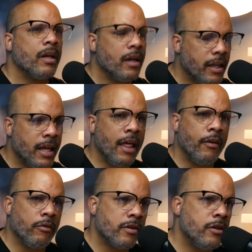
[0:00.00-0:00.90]
Yeah, there
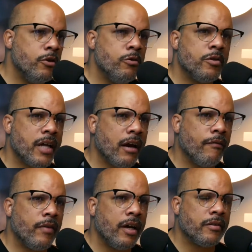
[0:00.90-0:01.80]
was huge
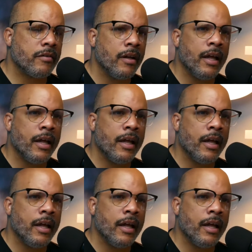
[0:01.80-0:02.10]
sacrifices